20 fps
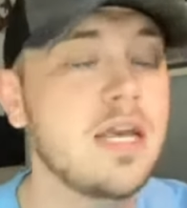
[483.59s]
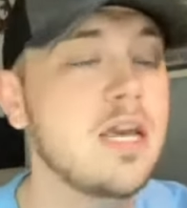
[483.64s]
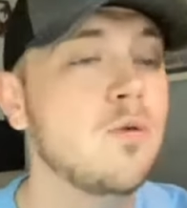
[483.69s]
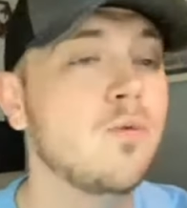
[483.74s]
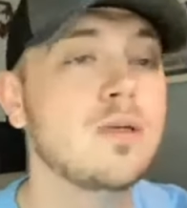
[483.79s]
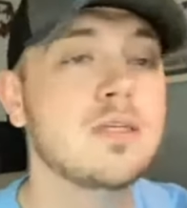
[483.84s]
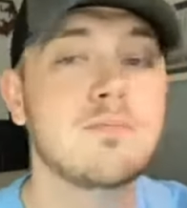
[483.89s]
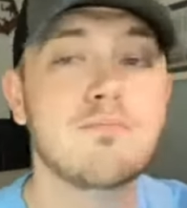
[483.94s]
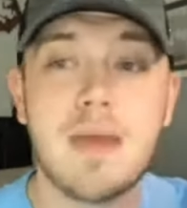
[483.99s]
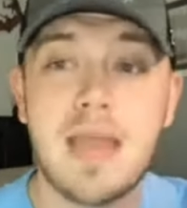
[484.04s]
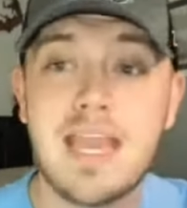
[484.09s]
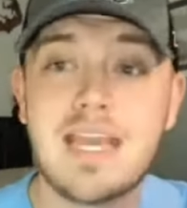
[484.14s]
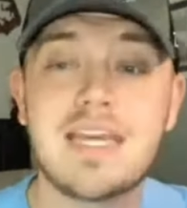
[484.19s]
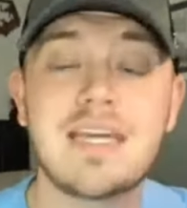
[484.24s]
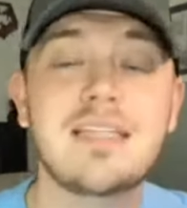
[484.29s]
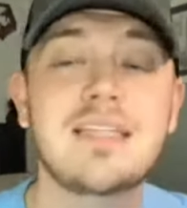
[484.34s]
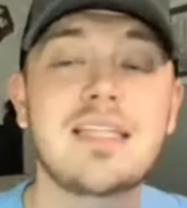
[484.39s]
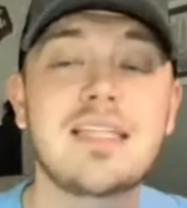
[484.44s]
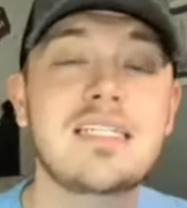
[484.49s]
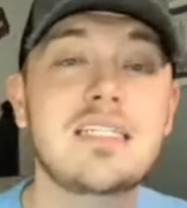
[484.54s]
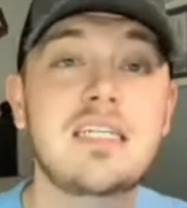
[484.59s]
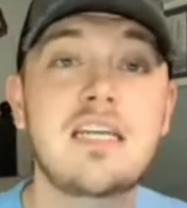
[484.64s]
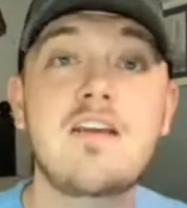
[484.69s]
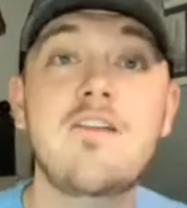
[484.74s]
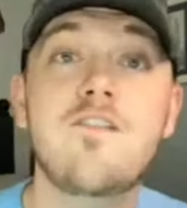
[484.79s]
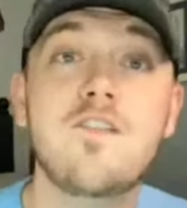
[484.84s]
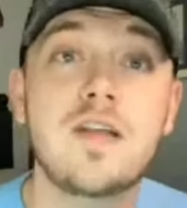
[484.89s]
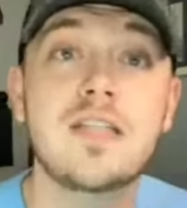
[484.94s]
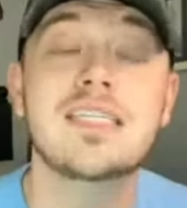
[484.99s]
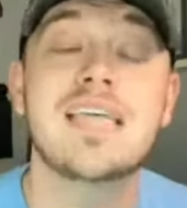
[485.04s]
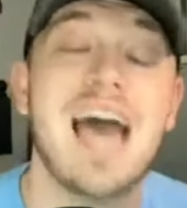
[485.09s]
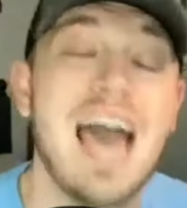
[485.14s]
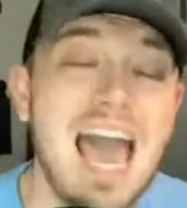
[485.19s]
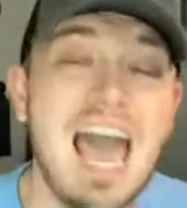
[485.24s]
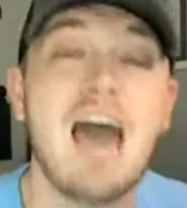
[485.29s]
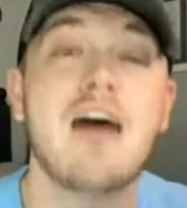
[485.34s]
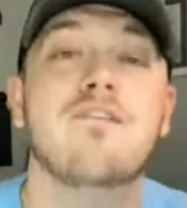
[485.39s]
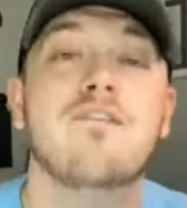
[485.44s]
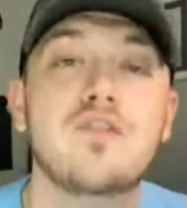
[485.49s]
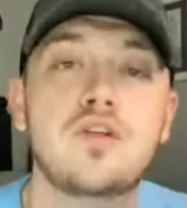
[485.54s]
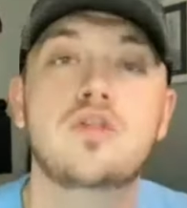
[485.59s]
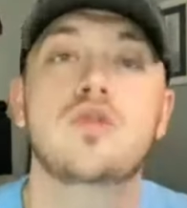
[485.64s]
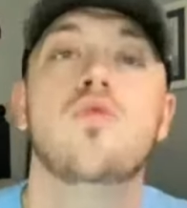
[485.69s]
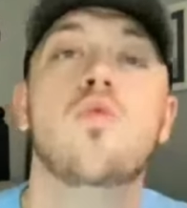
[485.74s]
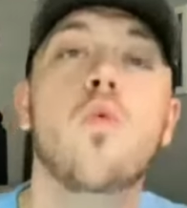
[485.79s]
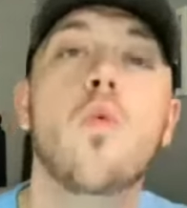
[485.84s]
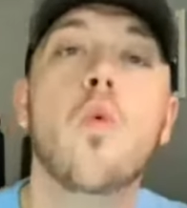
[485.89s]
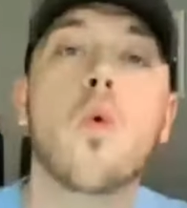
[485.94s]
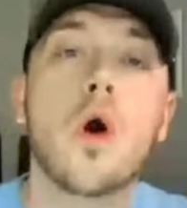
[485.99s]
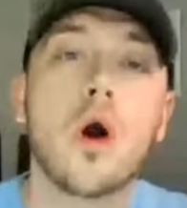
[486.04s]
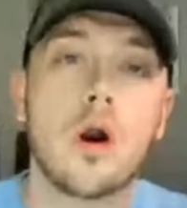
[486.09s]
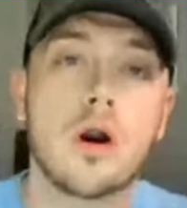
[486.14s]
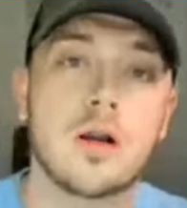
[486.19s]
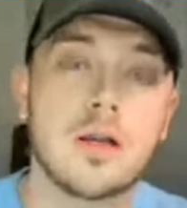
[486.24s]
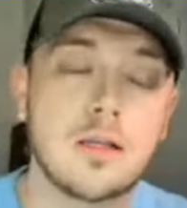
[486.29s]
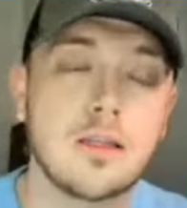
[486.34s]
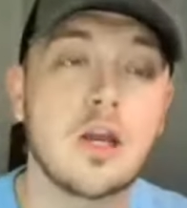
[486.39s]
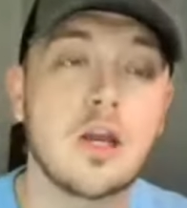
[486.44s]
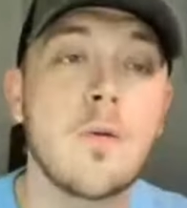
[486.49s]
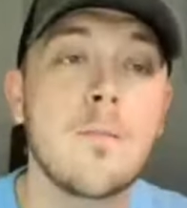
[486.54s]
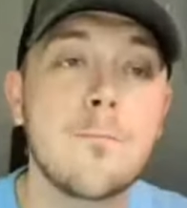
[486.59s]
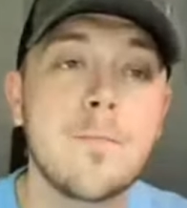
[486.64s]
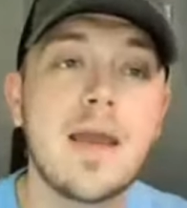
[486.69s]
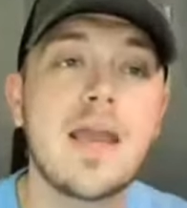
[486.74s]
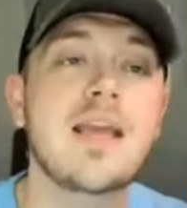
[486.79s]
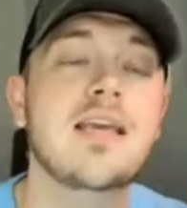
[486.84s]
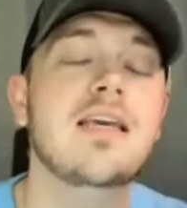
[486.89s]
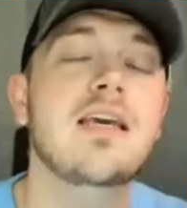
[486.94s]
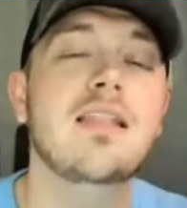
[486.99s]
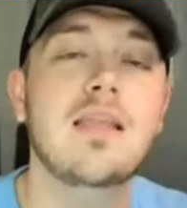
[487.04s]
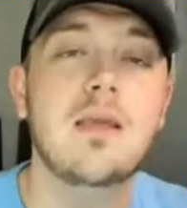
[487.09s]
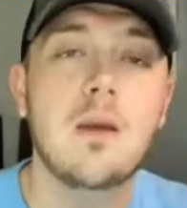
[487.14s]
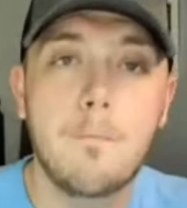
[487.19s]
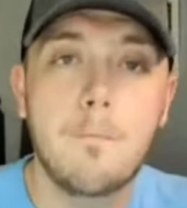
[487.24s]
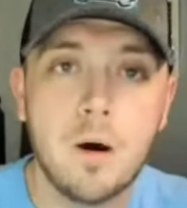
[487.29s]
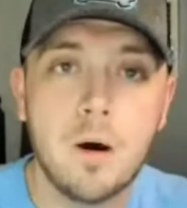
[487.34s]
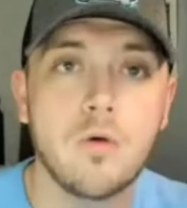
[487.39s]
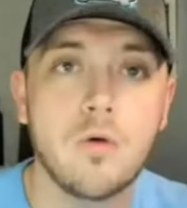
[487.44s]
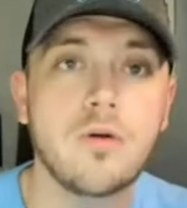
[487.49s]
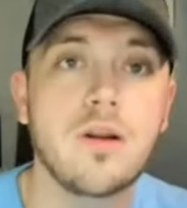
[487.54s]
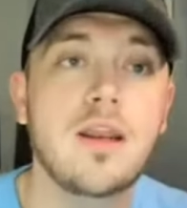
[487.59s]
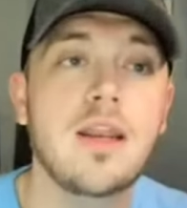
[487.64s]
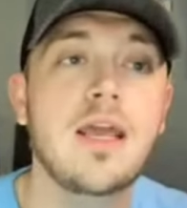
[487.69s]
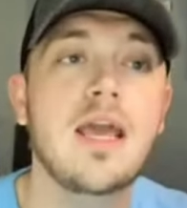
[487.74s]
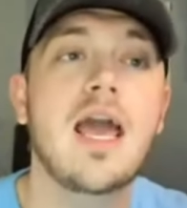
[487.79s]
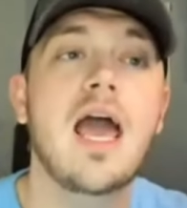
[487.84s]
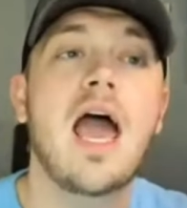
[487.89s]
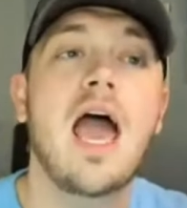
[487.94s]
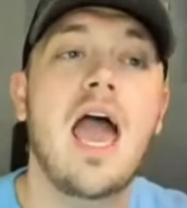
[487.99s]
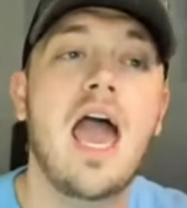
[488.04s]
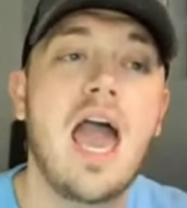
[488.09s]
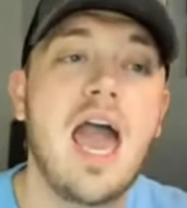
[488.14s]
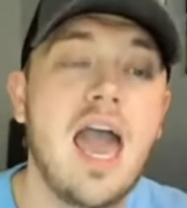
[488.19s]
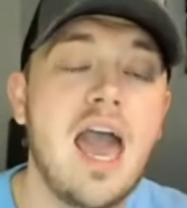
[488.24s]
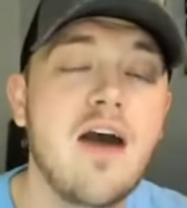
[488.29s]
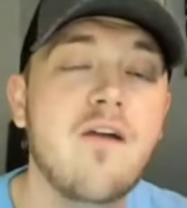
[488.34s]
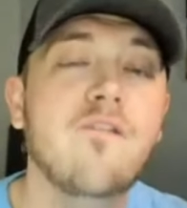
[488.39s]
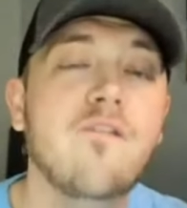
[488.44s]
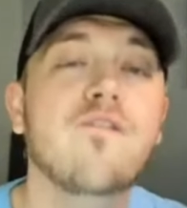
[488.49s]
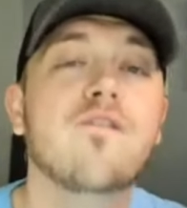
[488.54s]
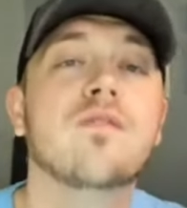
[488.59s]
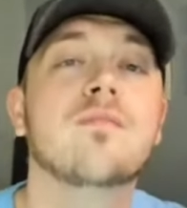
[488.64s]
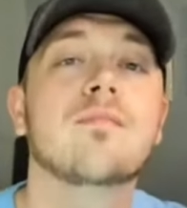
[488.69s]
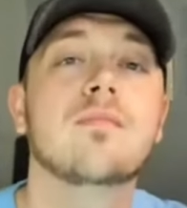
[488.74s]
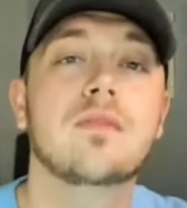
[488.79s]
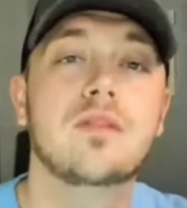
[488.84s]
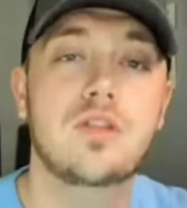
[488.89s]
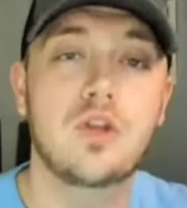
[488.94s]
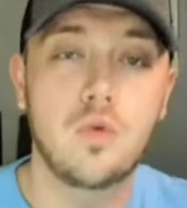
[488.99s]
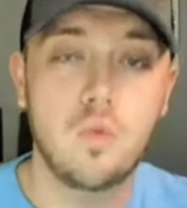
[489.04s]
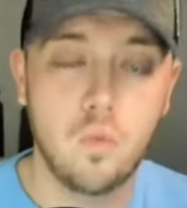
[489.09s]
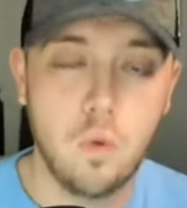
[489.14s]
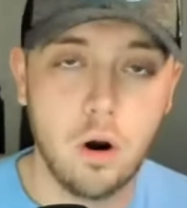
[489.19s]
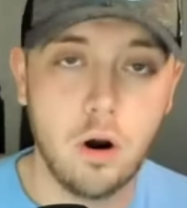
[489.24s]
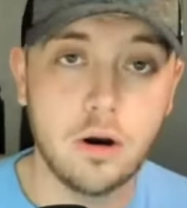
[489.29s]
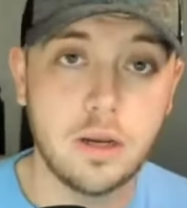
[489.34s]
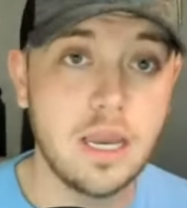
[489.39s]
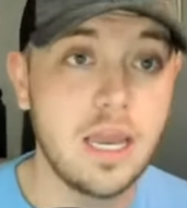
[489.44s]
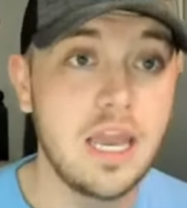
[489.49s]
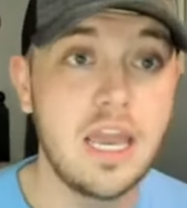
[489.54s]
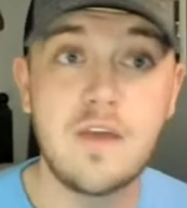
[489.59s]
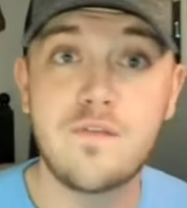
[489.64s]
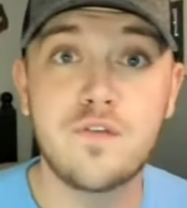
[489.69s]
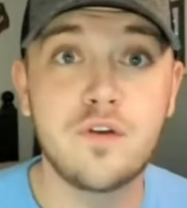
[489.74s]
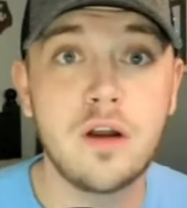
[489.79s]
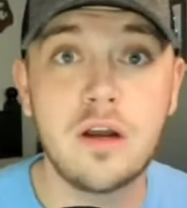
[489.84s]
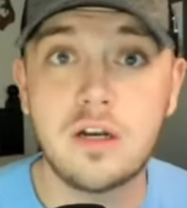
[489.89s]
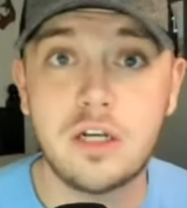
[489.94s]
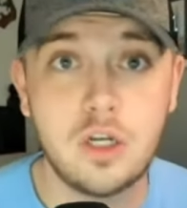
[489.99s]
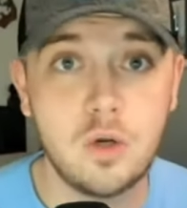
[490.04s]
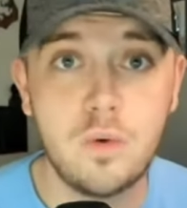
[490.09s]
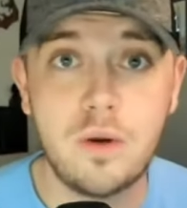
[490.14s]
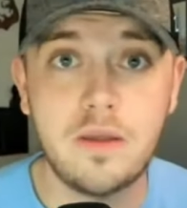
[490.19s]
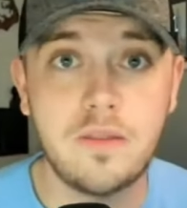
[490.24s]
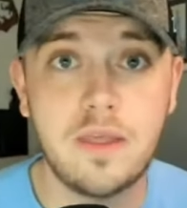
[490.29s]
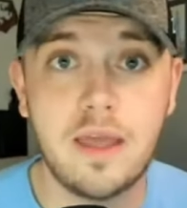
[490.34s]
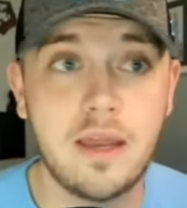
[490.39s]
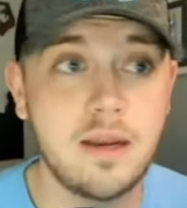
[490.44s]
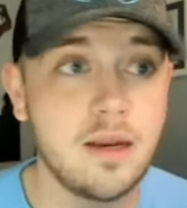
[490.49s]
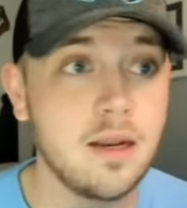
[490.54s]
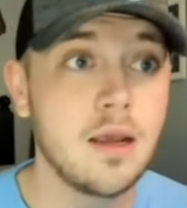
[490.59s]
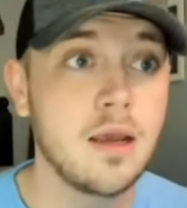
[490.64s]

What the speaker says: It was making the defense have to work. They're making the opponent have to work. If you're not doing that,